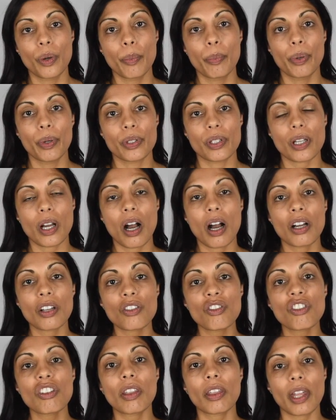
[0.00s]
put
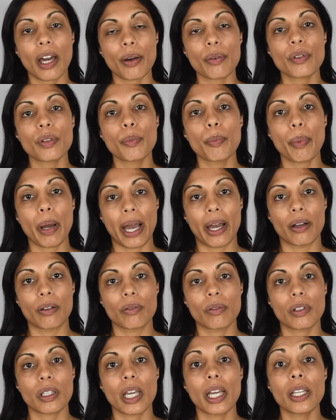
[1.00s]

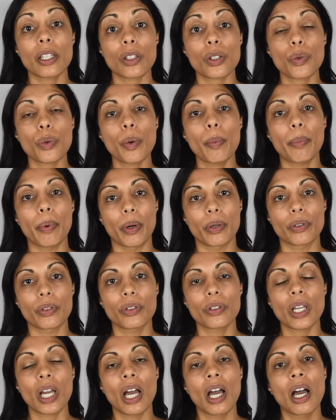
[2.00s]
£100,000 into a bond,